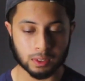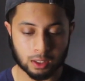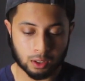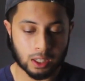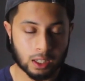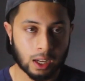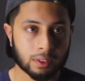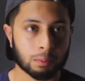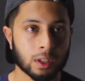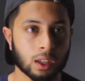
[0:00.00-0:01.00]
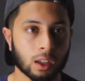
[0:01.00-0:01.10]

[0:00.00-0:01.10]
I look like I have to pee.